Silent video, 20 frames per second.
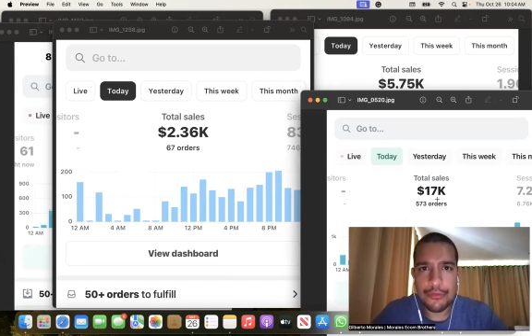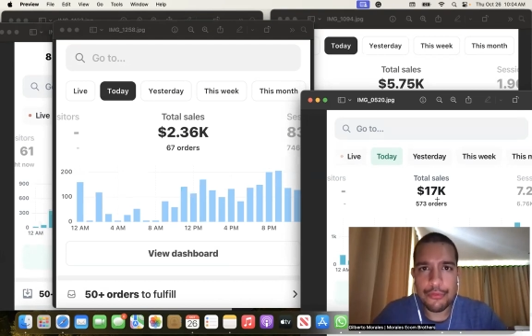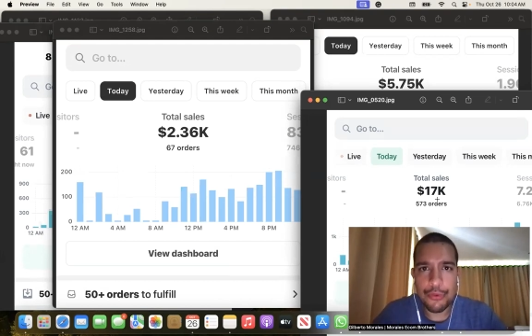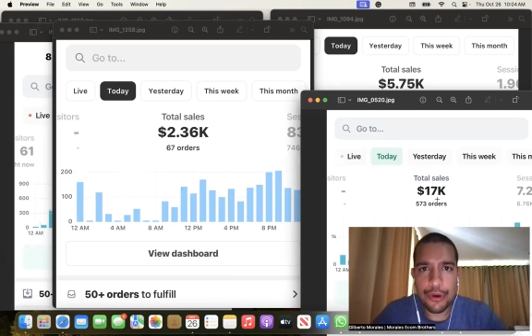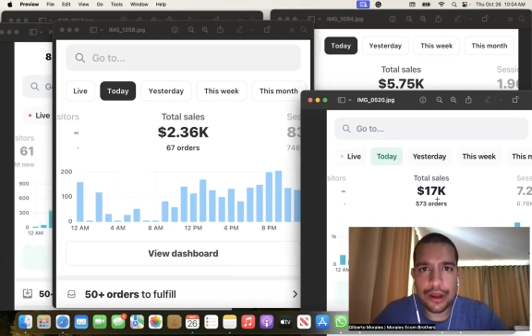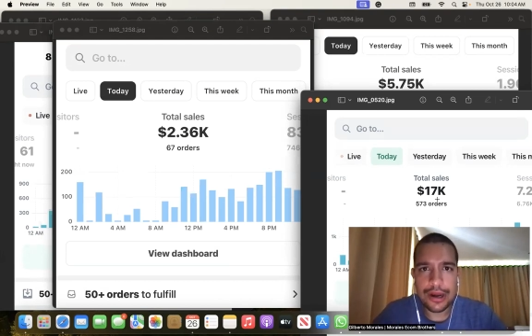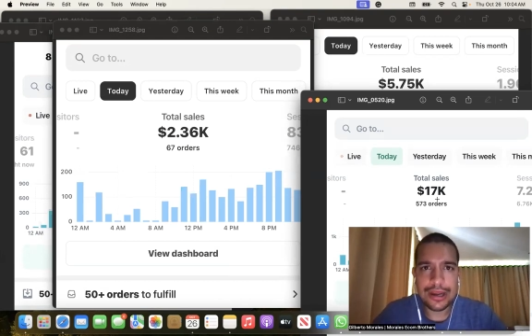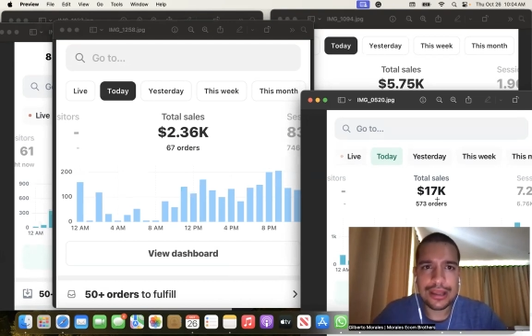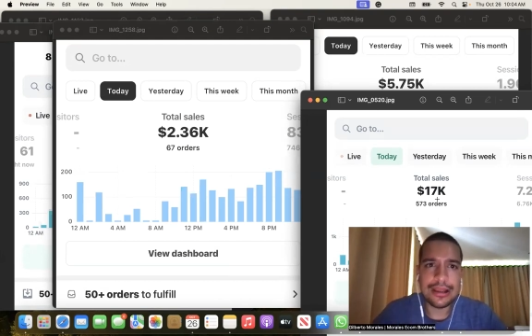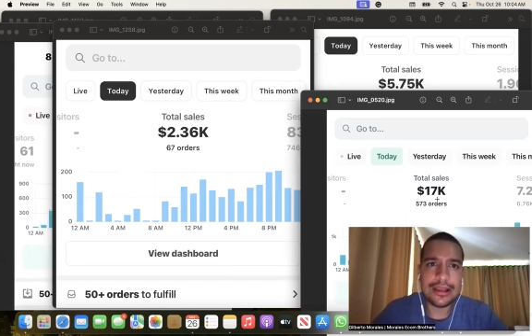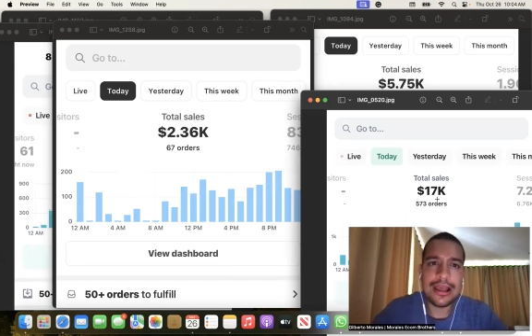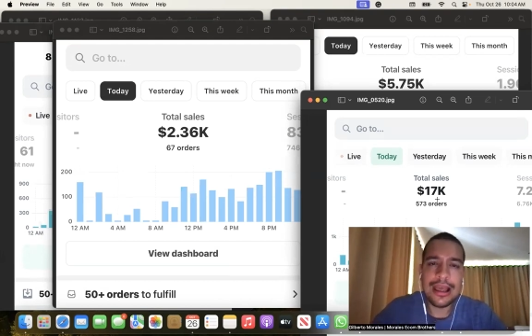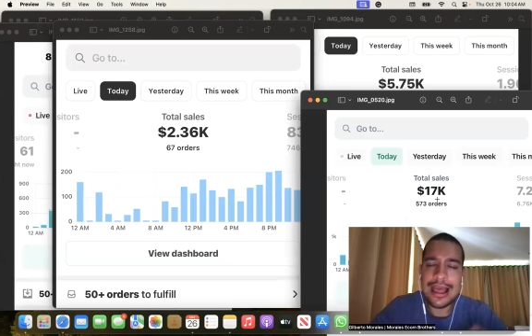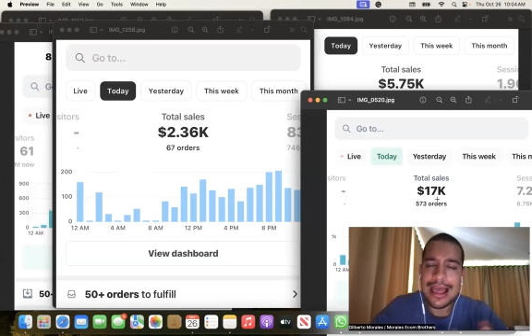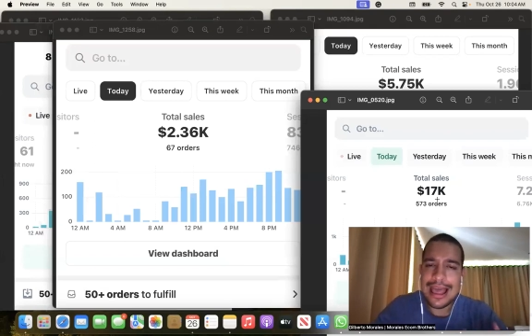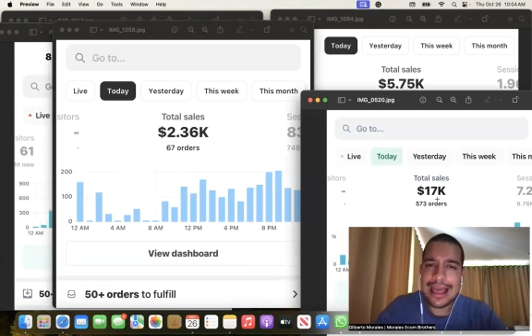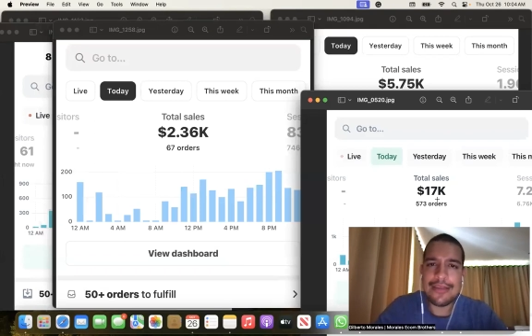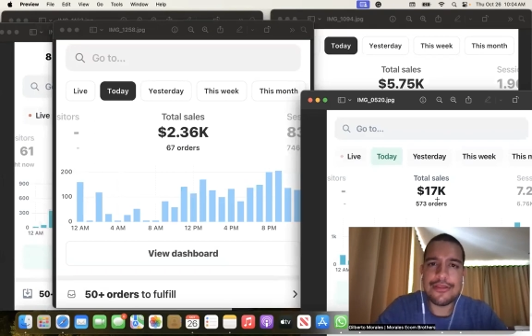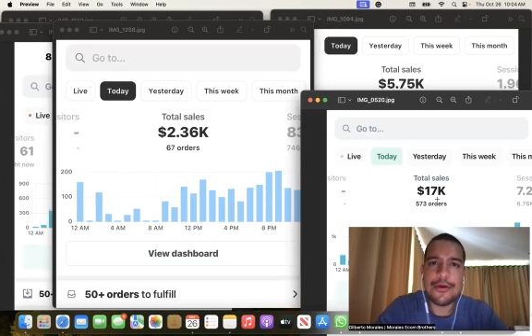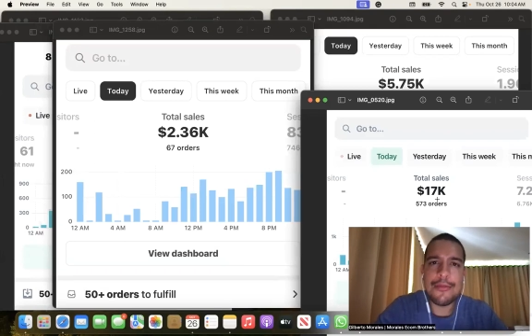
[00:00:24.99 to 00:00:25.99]
running
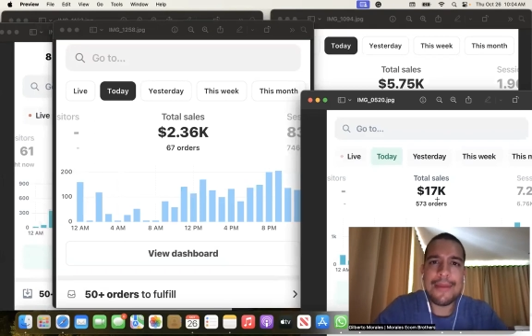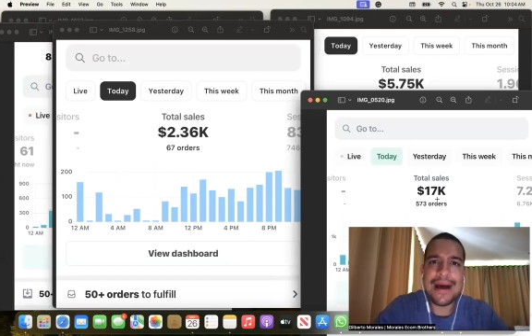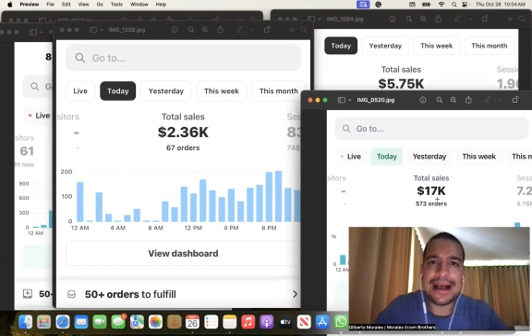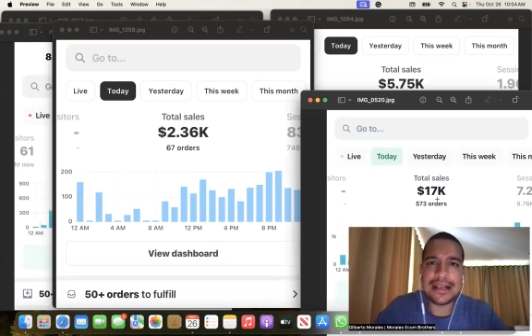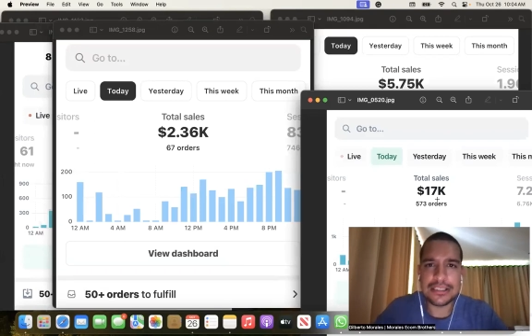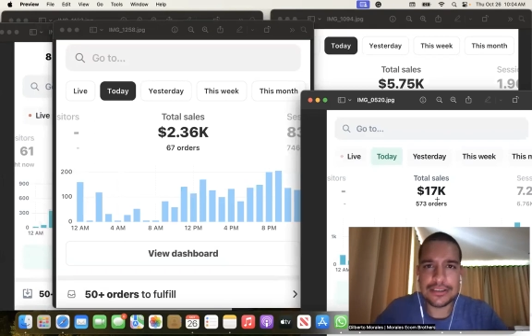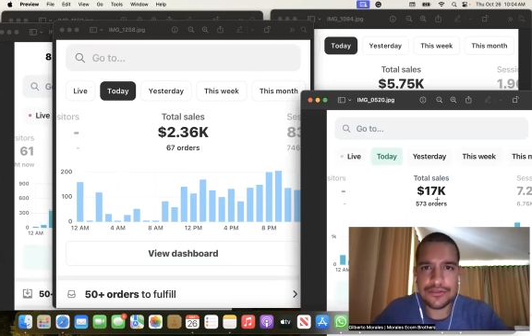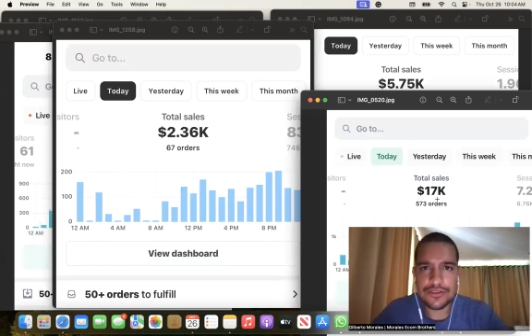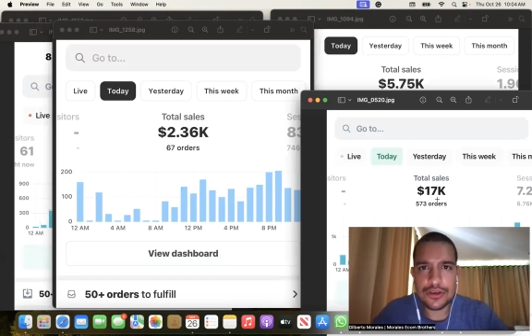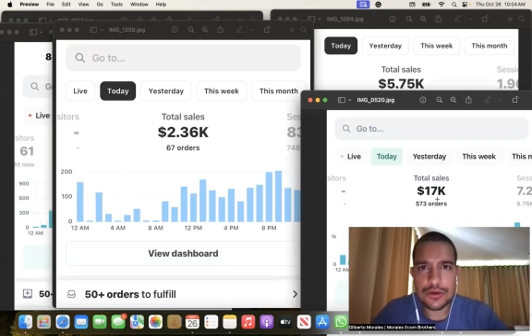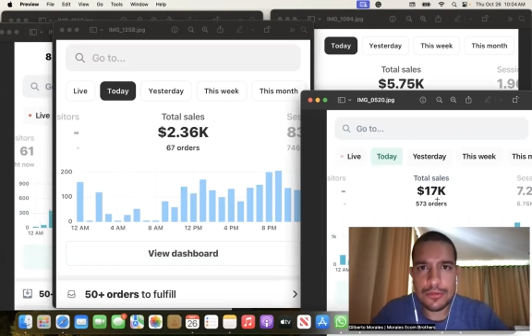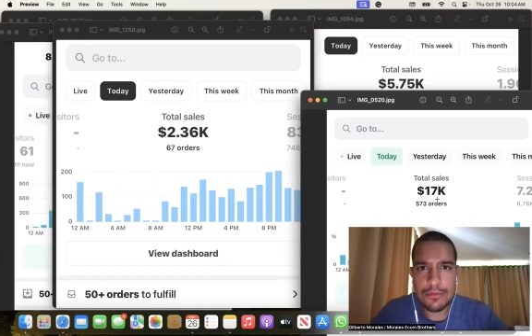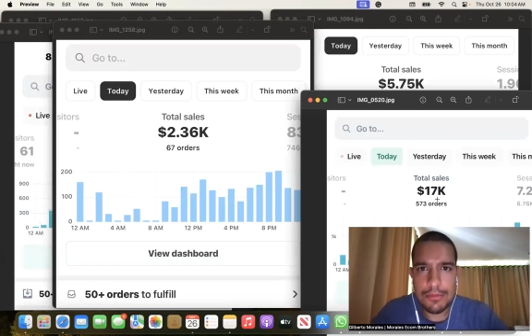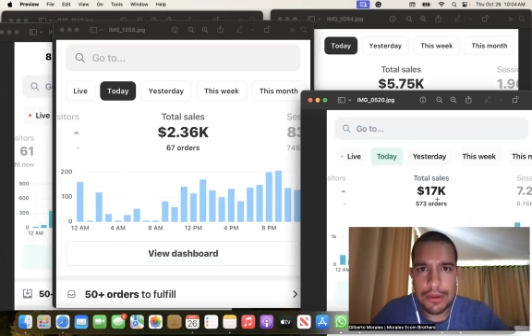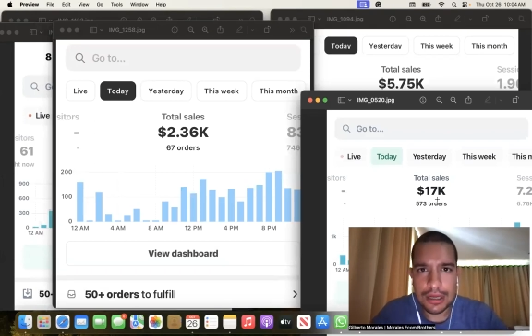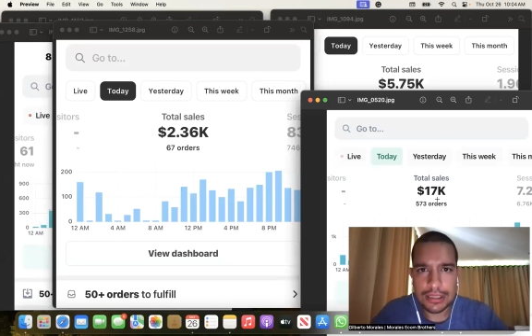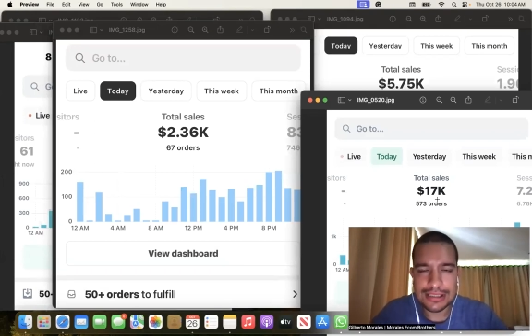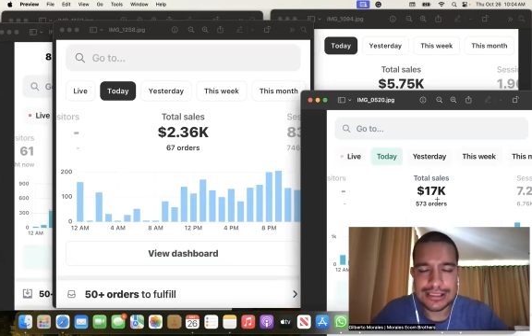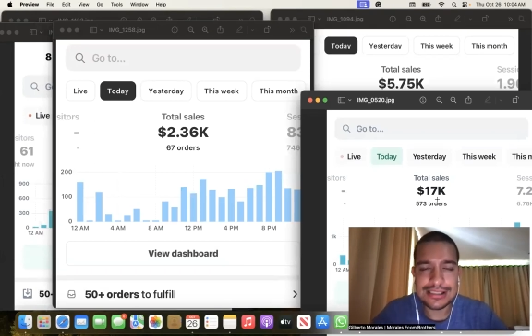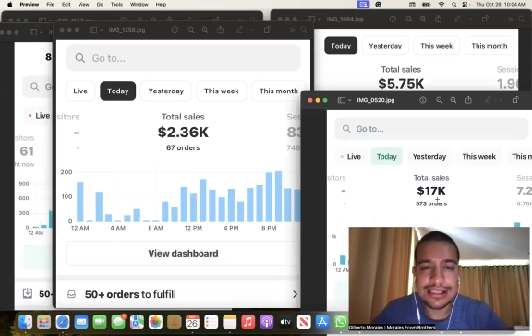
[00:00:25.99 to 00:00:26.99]
in the past few
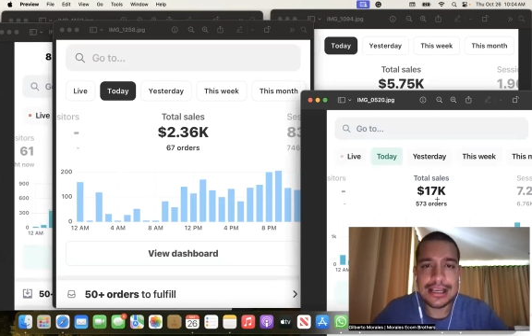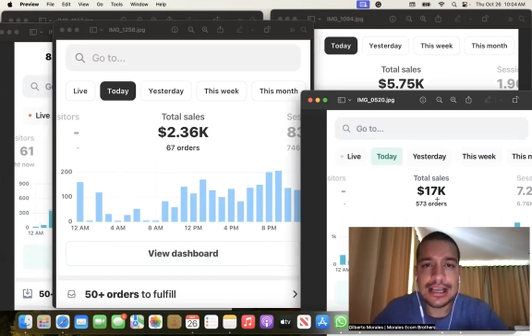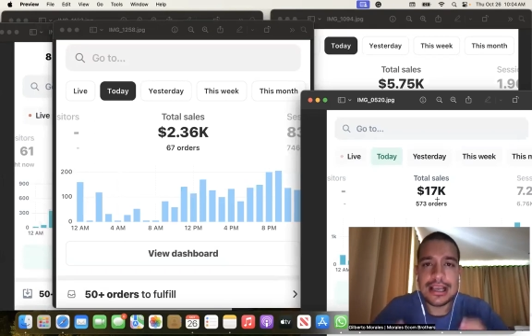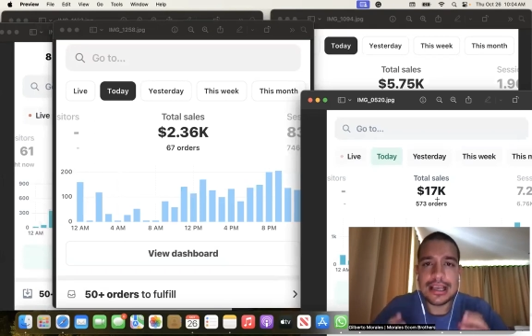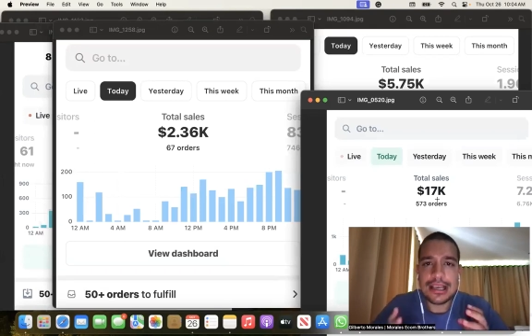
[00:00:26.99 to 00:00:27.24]
months